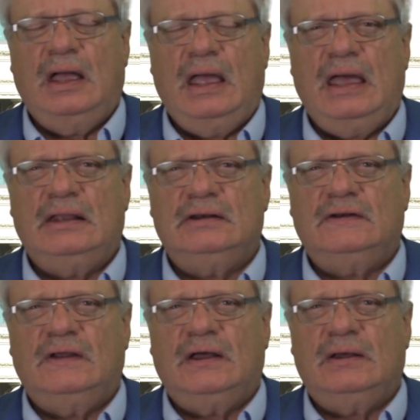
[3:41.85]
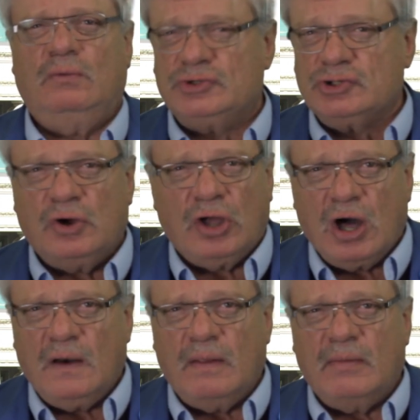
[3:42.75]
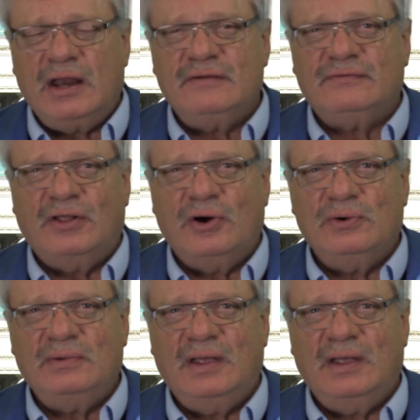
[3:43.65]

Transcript: and what's going on in the money flow,